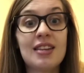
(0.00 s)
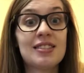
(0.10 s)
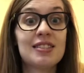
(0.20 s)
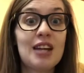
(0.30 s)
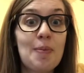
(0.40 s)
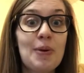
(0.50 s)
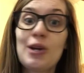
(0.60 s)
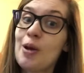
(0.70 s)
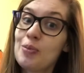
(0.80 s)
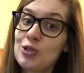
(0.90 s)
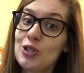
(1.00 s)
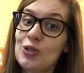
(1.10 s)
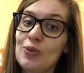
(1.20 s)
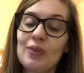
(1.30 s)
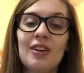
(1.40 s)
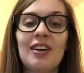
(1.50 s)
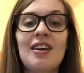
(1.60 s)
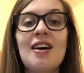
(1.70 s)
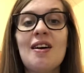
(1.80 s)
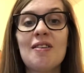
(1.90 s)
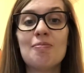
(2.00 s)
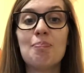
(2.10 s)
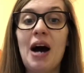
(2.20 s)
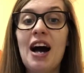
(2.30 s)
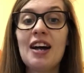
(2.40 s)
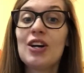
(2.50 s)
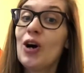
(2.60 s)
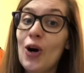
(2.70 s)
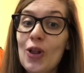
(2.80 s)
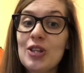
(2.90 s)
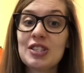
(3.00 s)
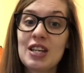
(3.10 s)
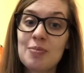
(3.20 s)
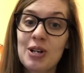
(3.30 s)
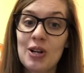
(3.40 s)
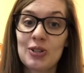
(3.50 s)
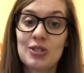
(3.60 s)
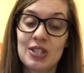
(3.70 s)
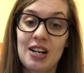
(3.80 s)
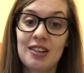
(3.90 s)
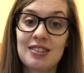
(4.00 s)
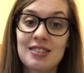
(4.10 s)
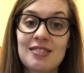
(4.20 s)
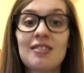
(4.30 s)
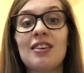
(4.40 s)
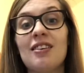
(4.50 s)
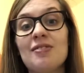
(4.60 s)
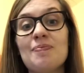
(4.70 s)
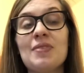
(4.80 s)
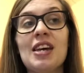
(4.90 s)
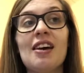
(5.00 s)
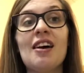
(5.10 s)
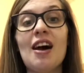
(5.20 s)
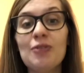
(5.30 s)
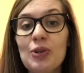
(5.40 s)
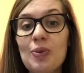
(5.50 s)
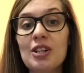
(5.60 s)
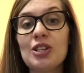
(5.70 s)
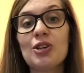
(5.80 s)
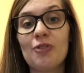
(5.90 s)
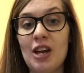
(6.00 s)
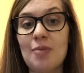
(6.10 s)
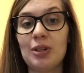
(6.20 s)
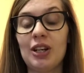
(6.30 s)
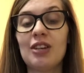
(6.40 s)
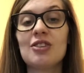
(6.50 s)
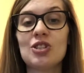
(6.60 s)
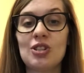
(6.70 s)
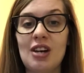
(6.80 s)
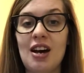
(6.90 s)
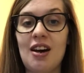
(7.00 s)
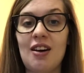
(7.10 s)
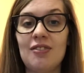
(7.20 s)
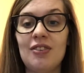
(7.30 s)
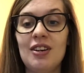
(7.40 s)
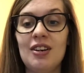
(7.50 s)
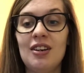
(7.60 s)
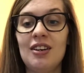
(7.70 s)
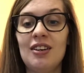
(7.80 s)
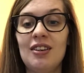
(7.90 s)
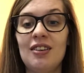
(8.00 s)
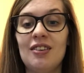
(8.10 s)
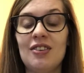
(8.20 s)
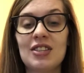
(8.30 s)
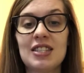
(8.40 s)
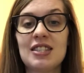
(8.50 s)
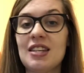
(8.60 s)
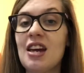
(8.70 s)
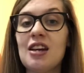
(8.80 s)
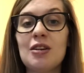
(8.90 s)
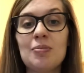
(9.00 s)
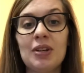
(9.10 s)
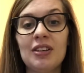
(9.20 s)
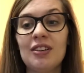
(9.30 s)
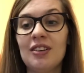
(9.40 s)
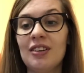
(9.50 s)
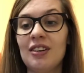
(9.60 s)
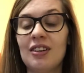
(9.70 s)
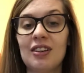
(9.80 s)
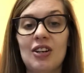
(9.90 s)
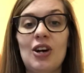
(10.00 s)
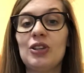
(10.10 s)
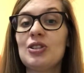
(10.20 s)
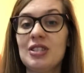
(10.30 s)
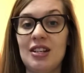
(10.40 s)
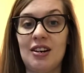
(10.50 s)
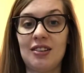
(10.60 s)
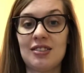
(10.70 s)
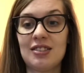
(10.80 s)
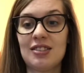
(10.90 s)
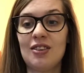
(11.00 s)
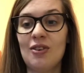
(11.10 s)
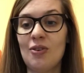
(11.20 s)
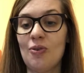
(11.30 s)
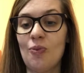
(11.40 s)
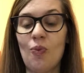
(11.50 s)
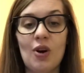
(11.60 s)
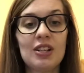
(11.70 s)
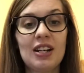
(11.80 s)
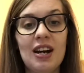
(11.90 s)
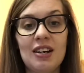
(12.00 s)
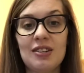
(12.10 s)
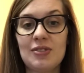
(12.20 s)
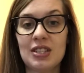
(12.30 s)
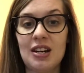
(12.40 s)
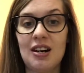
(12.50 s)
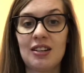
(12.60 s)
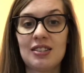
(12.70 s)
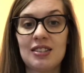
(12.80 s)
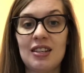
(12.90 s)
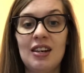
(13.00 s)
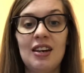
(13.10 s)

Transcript: Step number 2, buy all the same color socks. Everyone in your family should have the same color socks, one kind of socks,